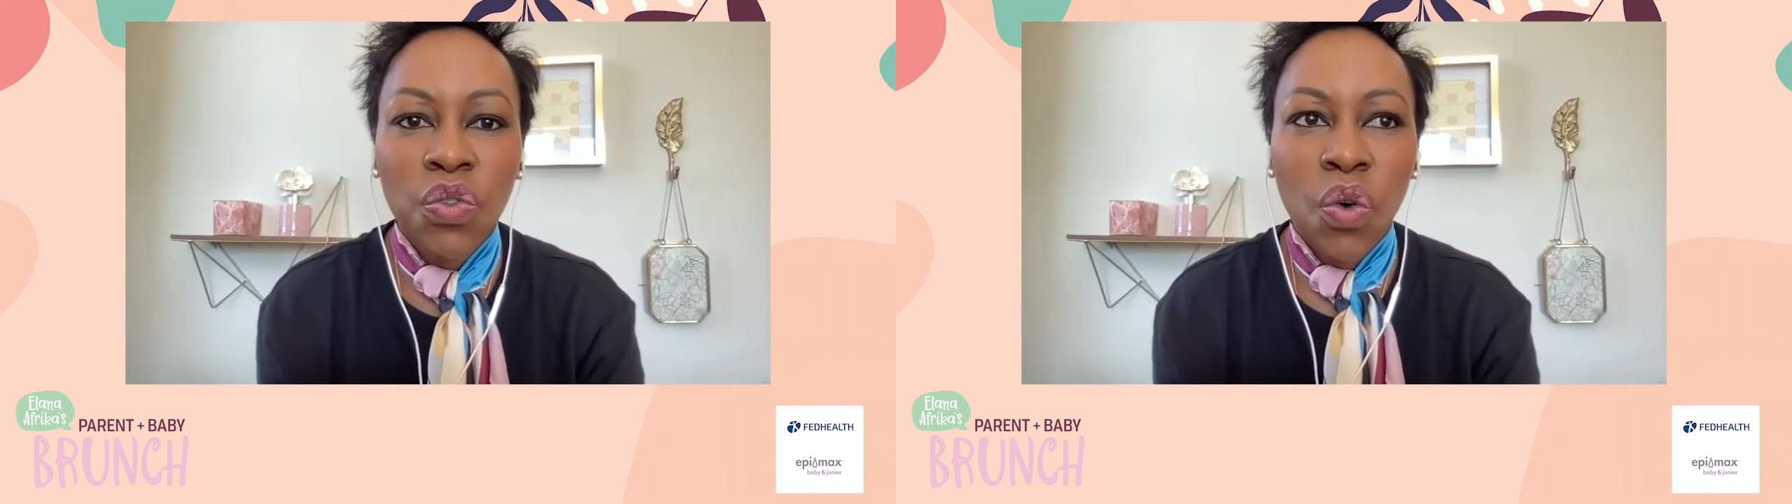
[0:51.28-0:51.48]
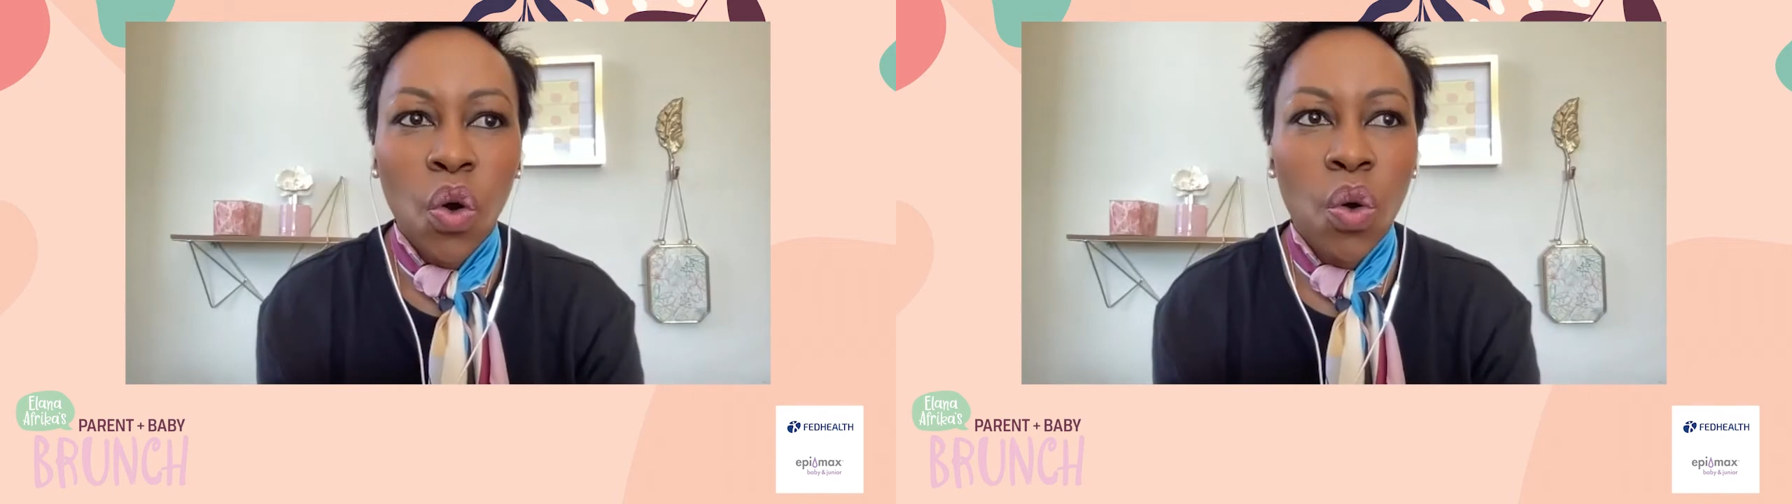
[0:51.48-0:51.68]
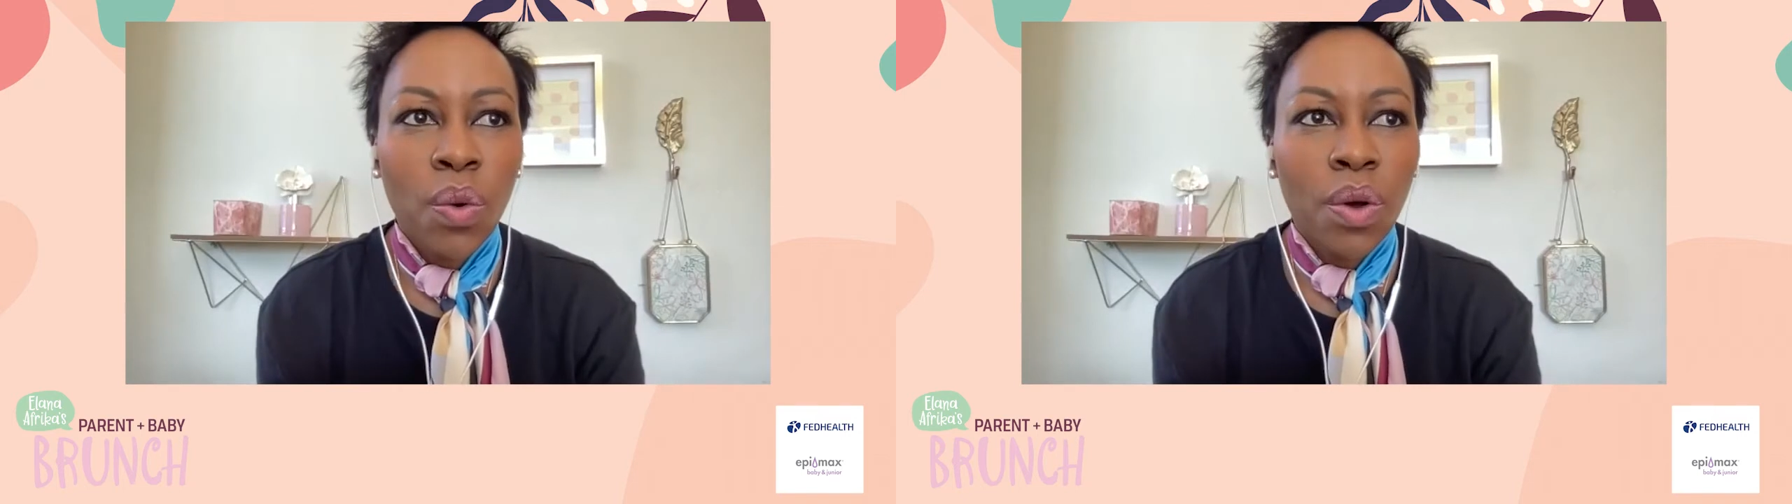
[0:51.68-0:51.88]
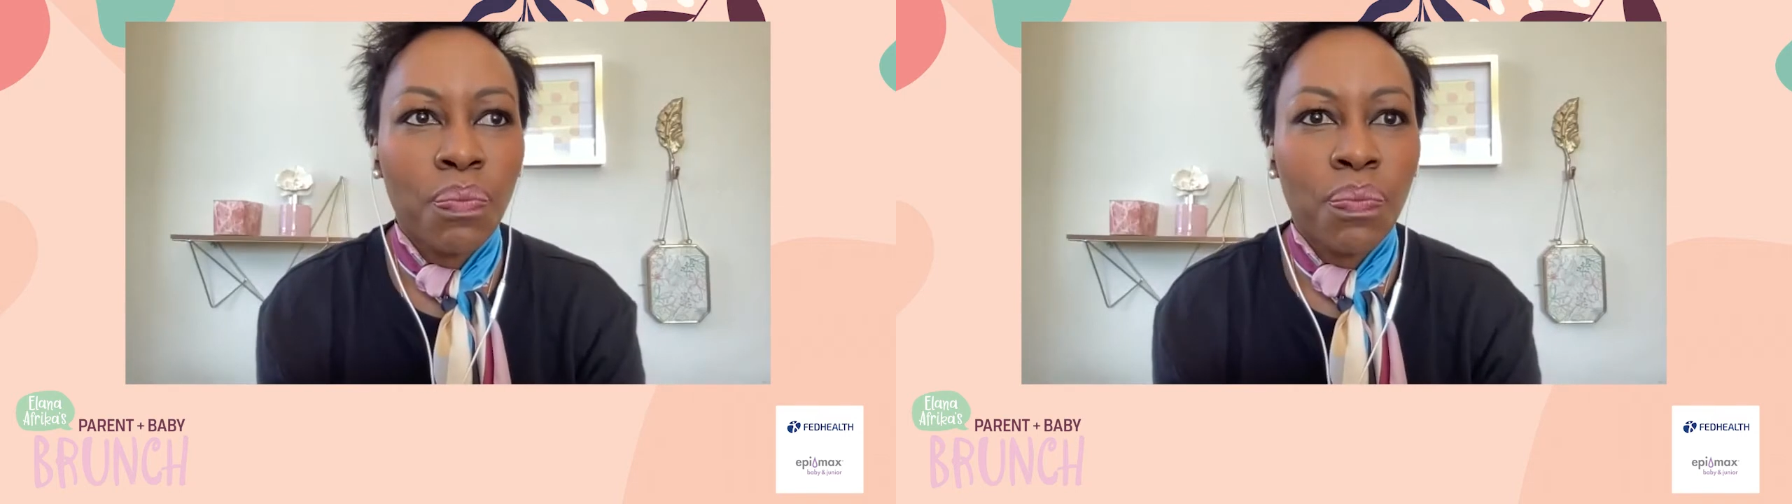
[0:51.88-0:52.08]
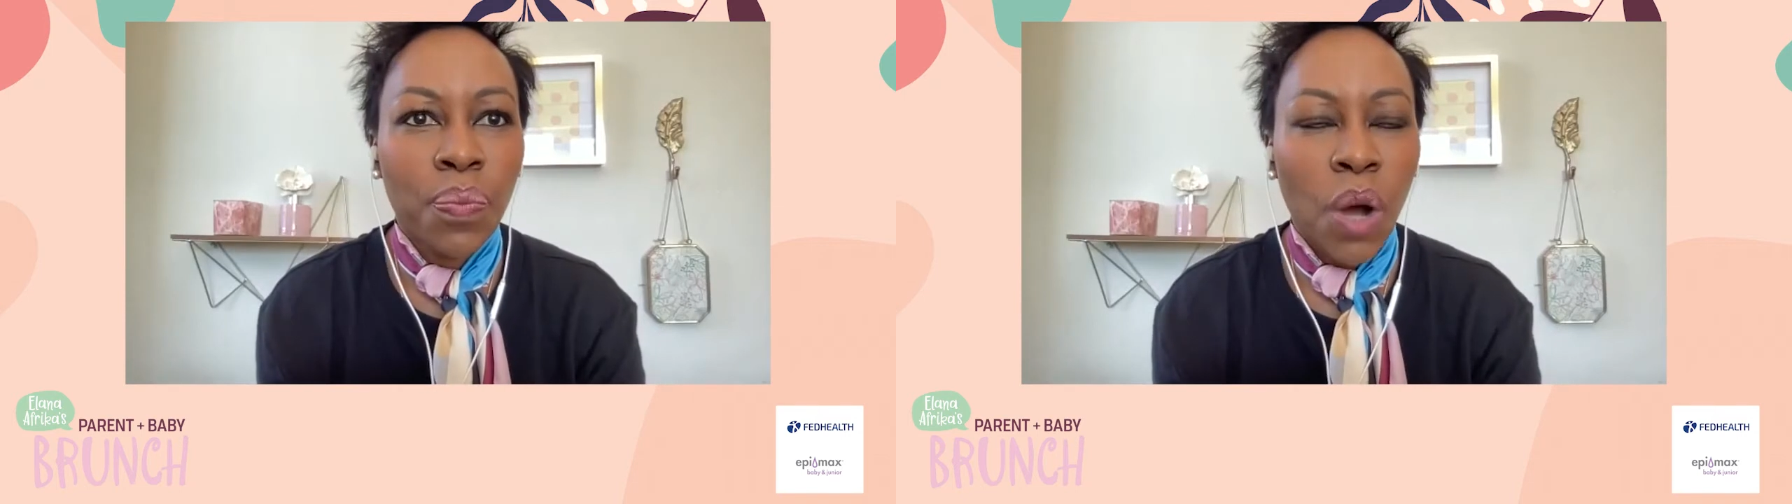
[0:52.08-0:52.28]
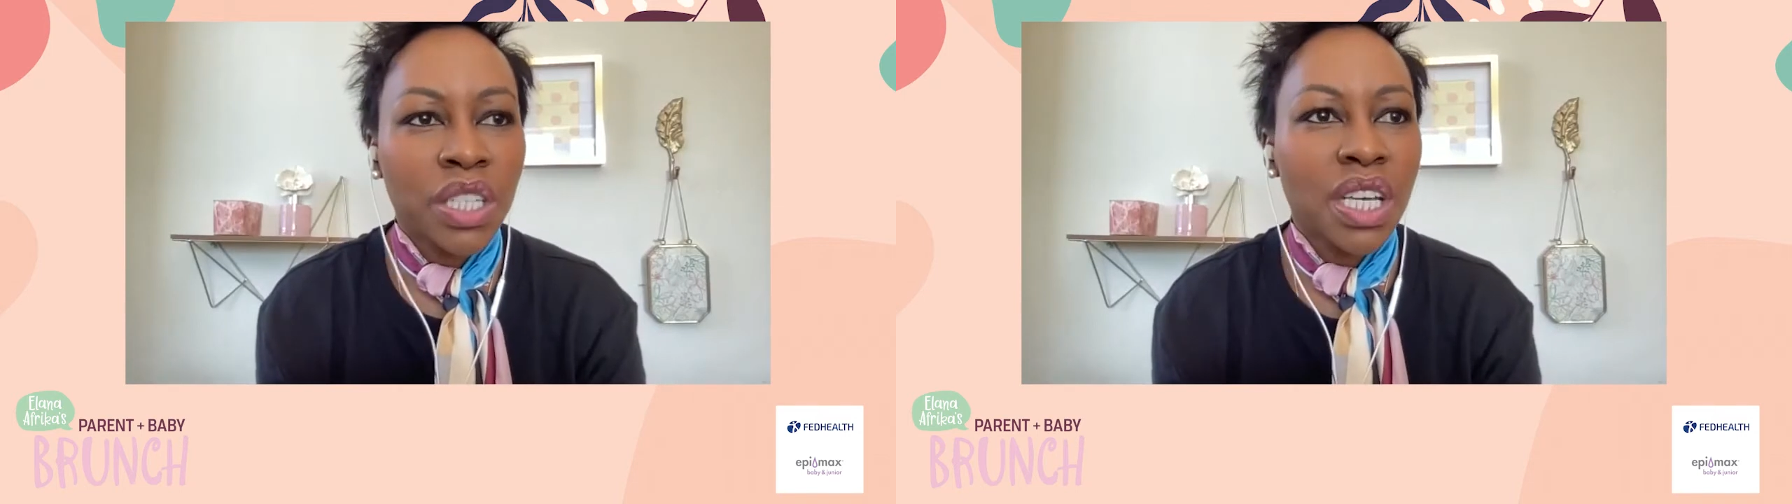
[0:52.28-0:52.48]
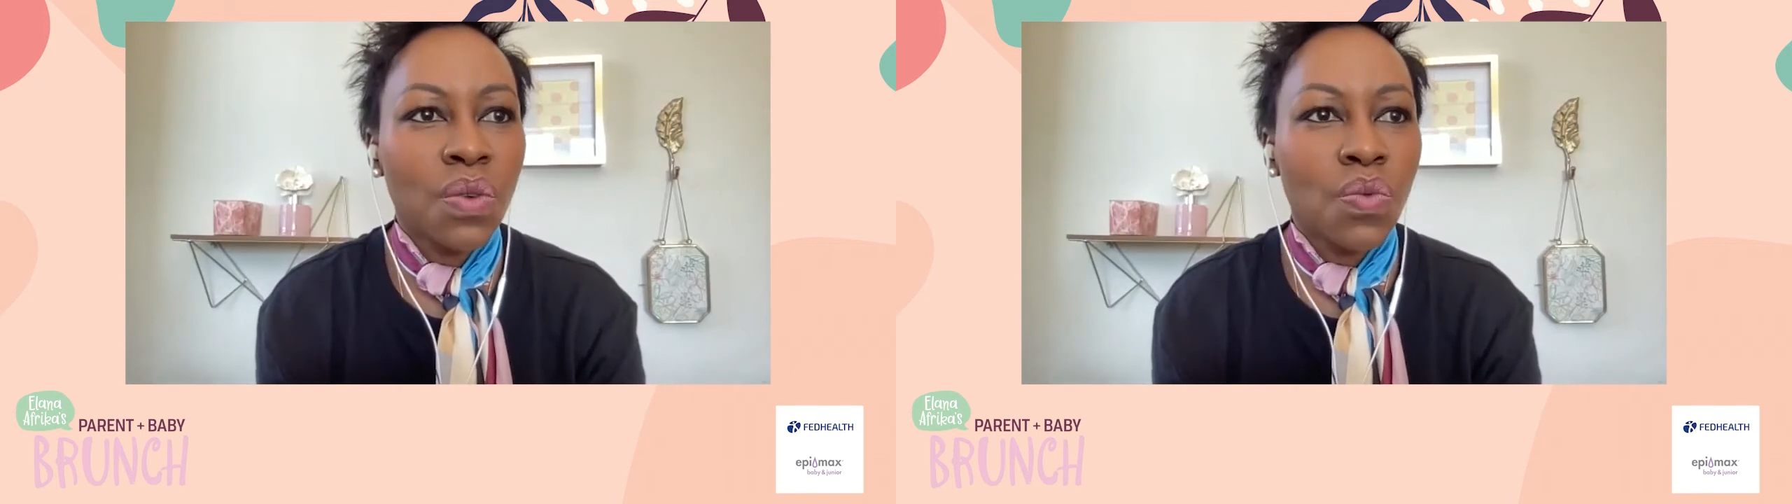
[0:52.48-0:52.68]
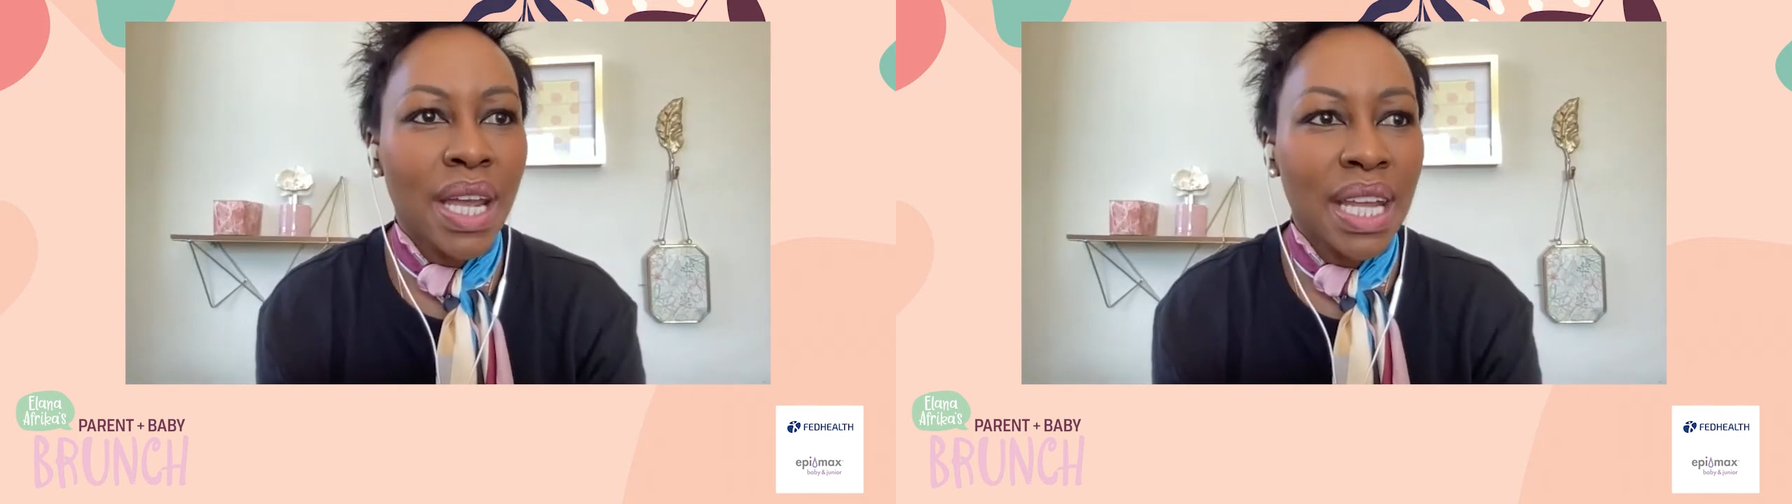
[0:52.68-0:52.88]
for potty
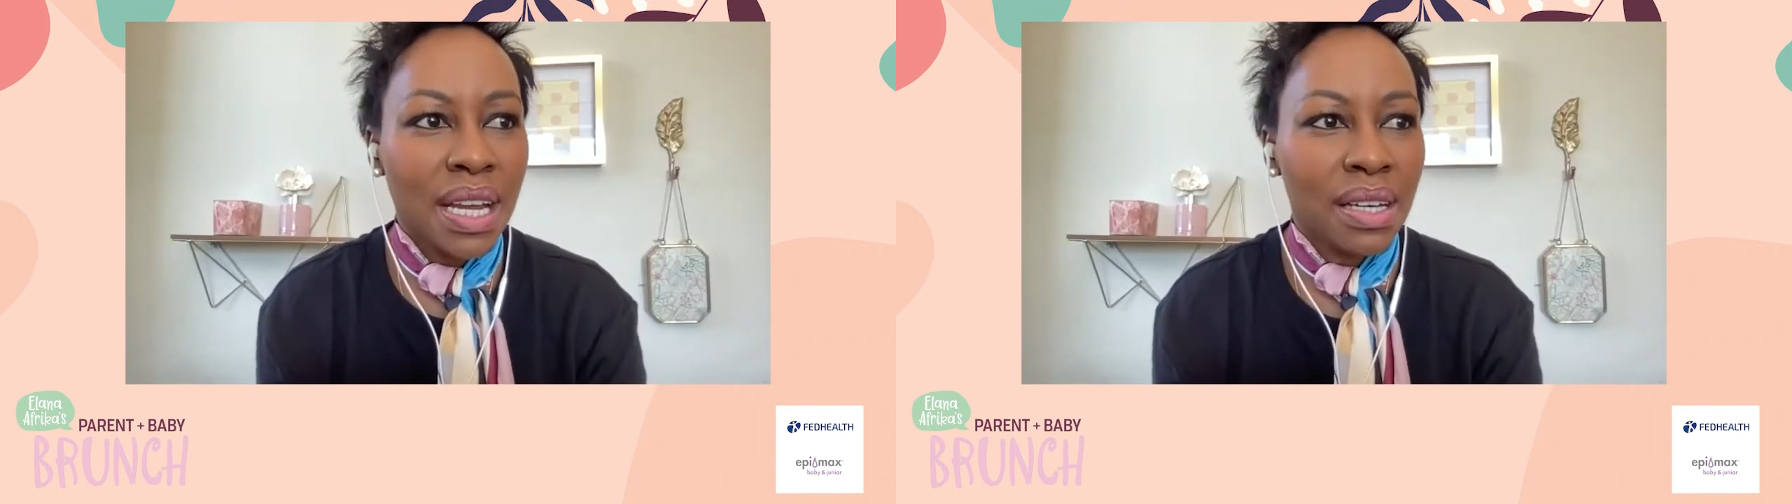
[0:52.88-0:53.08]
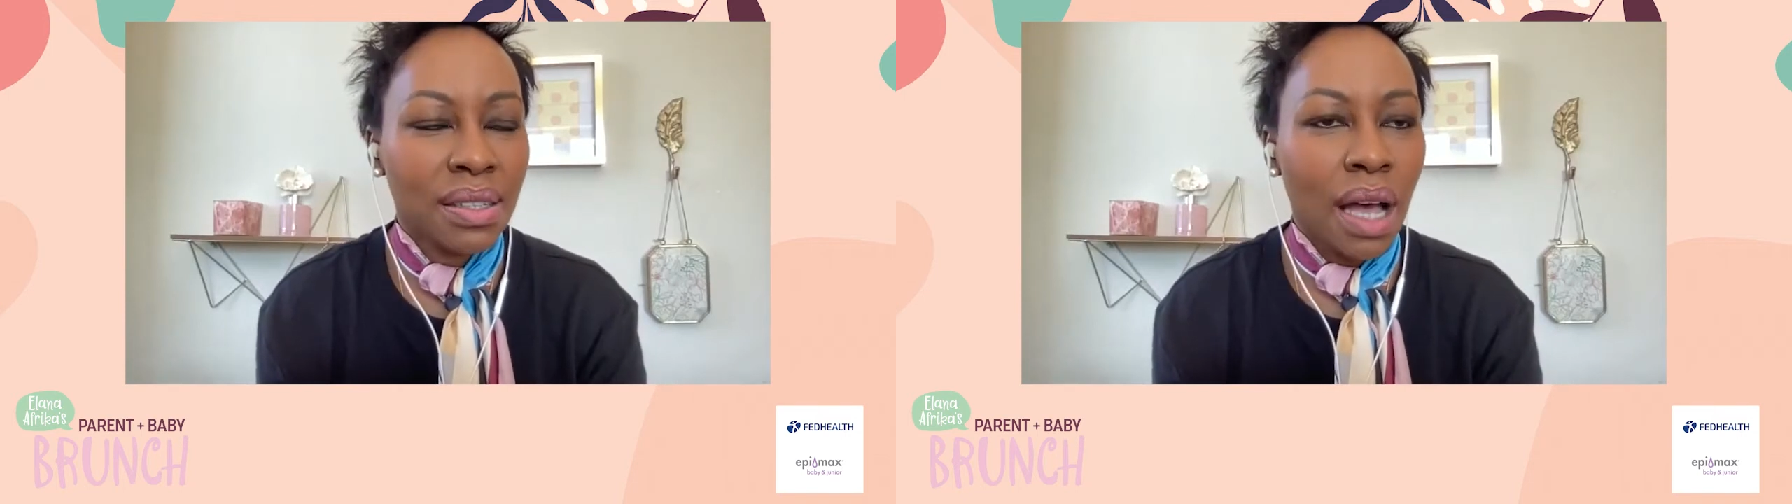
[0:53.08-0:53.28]
readiness?